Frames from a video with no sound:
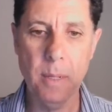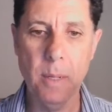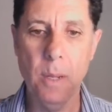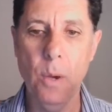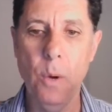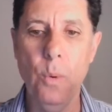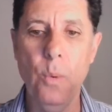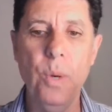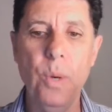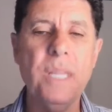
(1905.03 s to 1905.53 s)

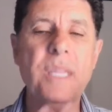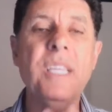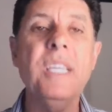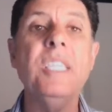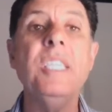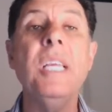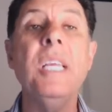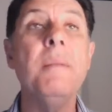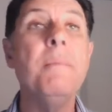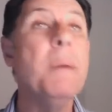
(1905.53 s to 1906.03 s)
with this
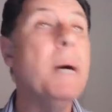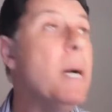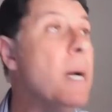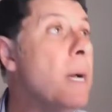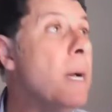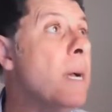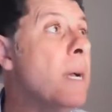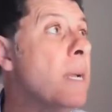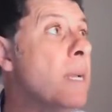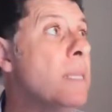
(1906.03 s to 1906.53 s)
in
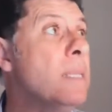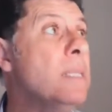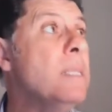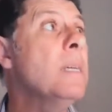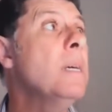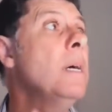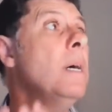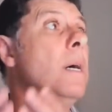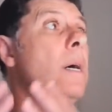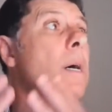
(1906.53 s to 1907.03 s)
mind,
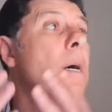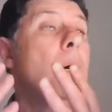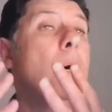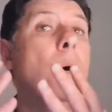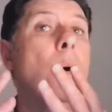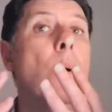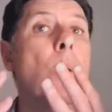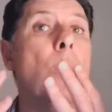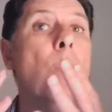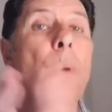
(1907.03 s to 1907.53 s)

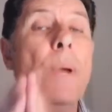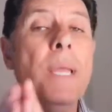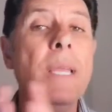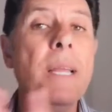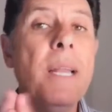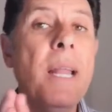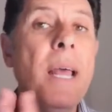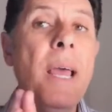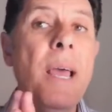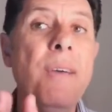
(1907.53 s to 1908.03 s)
we're
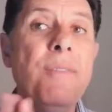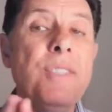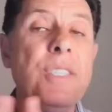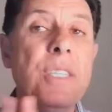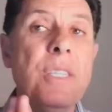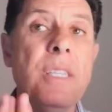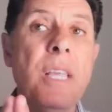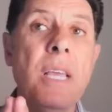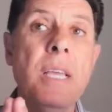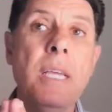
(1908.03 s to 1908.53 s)
gonna have to
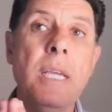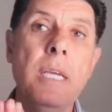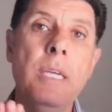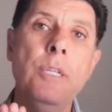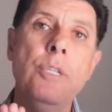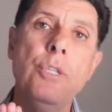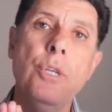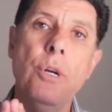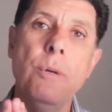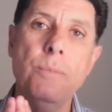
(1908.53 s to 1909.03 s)
think in
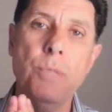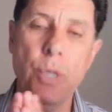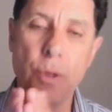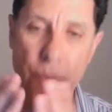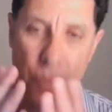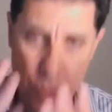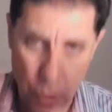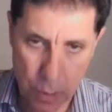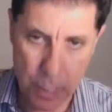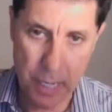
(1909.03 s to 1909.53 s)
terms of,
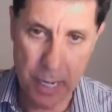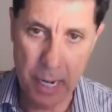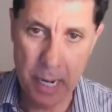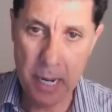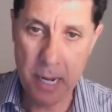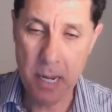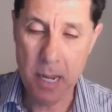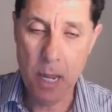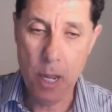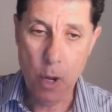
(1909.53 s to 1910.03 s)
okay,
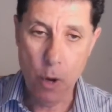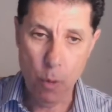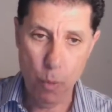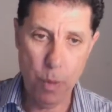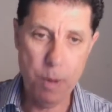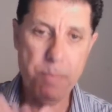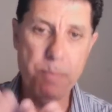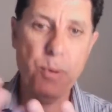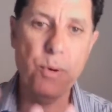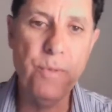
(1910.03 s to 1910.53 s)
we
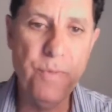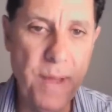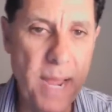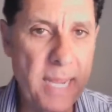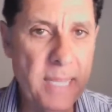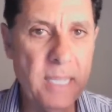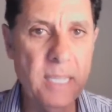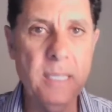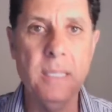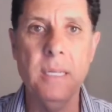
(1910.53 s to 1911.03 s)

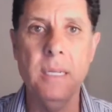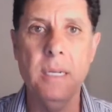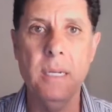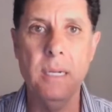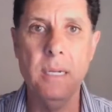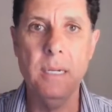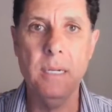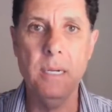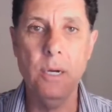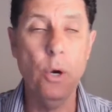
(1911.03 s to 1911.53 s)
provided
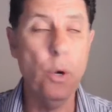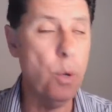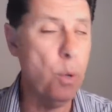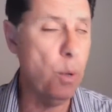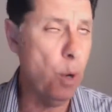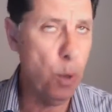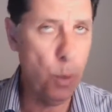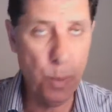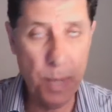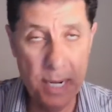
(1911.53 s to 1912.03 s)

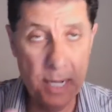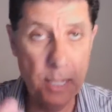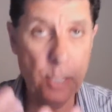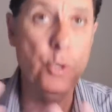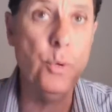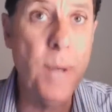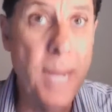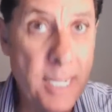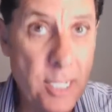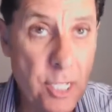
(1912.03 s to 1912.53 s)
or we
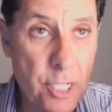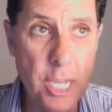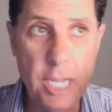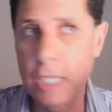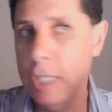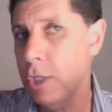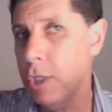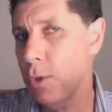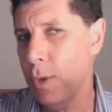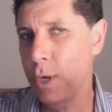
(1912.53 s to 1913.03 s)
addressed the
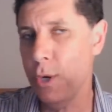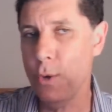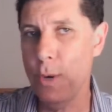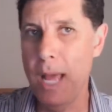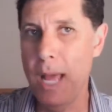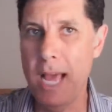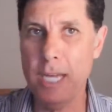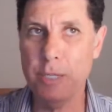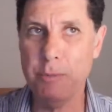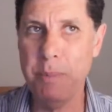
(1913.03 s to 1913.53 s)
historical
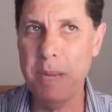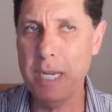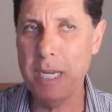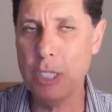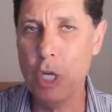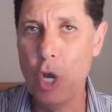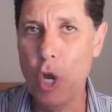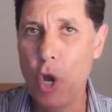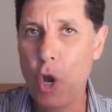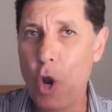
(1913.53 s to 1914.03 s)
aspect.
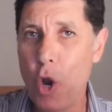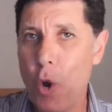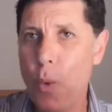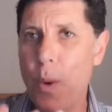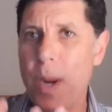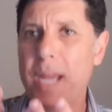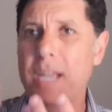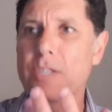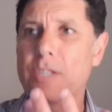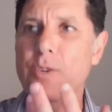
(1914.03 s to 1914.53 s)

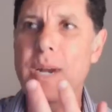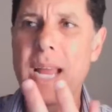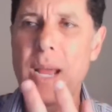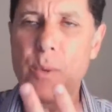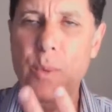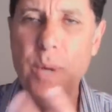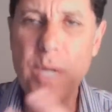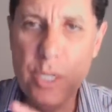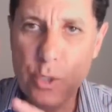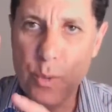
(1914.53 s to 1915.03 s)
We
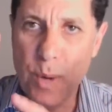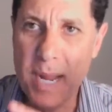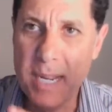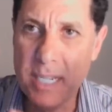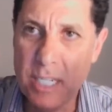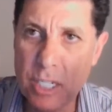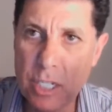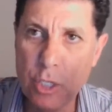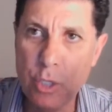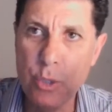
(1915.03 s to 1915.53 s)

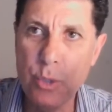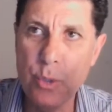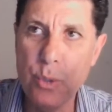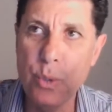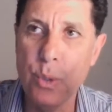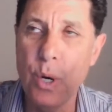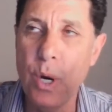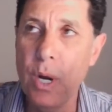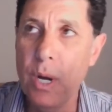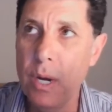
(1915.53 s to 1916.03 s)
addressed
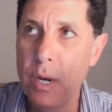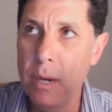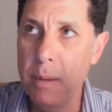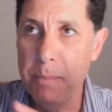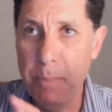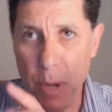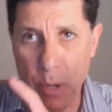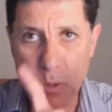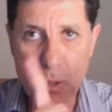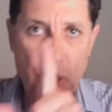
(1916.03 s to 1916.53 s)
to
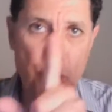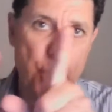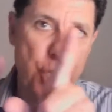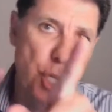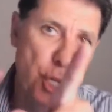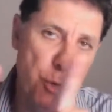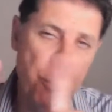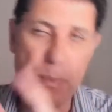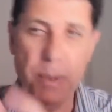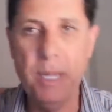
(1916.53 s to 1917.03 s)
both the
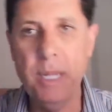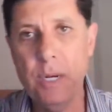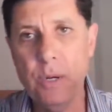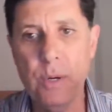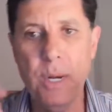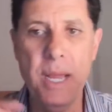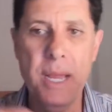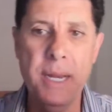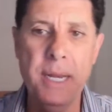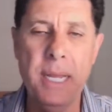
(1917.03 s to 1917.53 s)
geopolitical
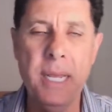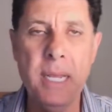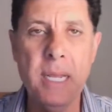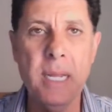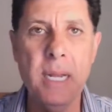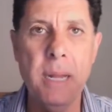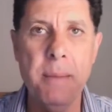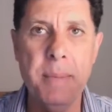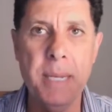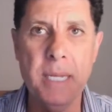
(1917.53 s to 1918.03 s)
and
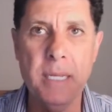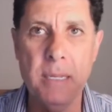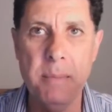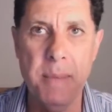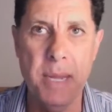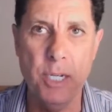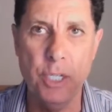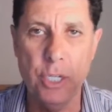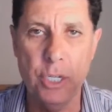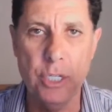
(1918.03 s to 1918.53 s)
economic
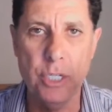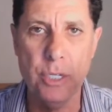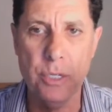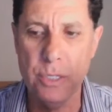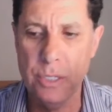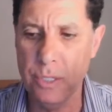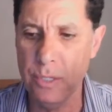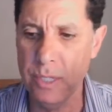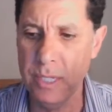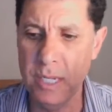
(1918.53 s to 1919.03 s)
dimensions
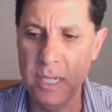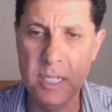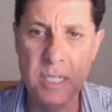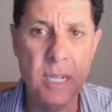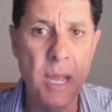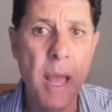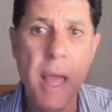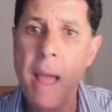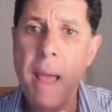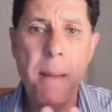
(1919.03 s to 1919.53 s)
onto this,
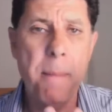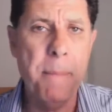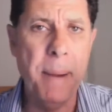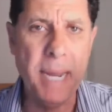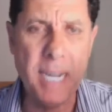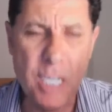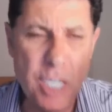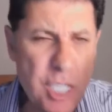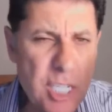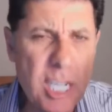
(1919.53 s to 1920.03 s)

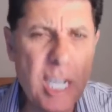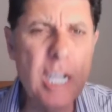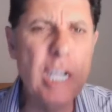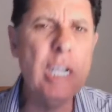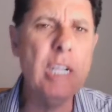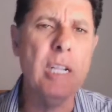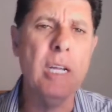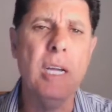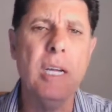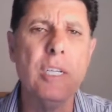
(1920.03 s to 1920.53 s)
but
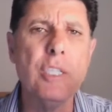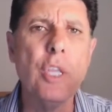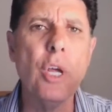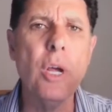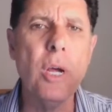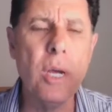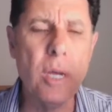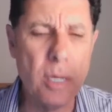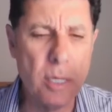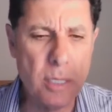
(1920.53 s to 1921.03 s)
still
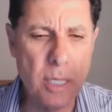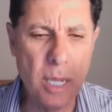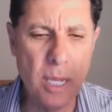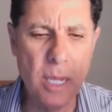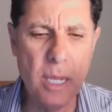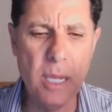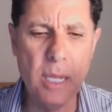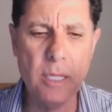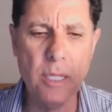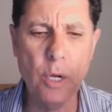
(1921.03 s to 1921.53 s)

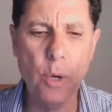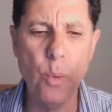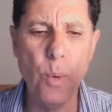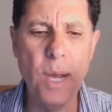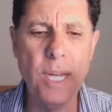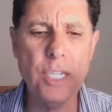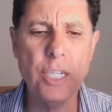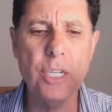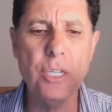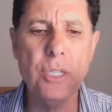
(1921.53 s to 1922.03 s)
the
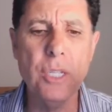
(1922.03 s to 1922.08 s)
question